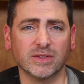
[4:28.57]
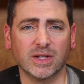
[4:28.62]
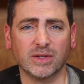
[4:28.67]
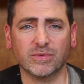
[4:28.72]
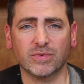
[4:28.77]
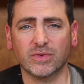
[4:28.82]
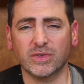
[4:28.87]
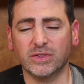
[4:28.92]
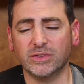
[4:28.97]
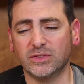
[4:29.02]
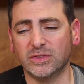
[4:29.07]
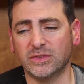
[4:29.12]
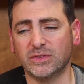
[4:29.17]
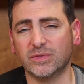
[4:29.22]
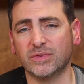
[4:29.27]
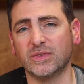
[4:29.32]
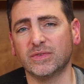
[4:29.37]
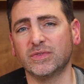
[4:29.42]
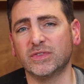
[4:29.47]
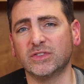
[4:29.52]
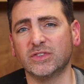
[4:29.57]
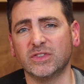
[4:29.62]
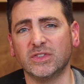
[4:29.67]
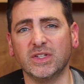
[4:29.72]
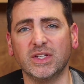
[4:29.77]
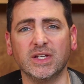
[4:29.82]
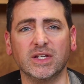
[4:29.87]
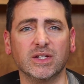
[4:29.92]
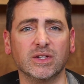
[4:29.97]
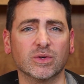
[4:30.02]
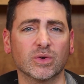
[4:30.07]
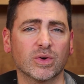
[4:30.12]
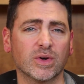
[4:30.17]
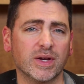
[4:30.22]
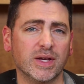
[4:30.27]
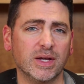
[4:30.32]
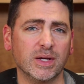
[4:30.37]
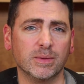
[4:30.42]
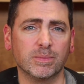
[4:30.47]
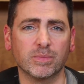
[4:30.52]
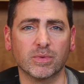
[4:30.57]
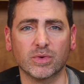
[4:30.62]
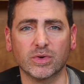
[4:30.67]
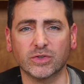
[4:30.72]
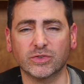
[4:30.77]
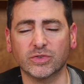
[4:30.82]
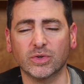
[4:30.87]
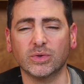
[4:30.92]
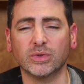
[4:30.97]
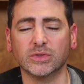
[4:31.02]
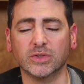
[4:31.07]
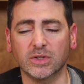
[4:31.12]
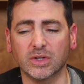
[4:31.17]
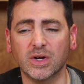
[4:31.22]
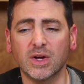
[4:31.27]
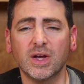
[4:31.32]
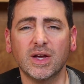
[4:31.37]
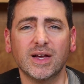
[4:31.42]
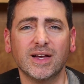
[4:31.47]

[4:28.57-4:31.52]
Like for instance, if it's a knee or a hip or a shoulder.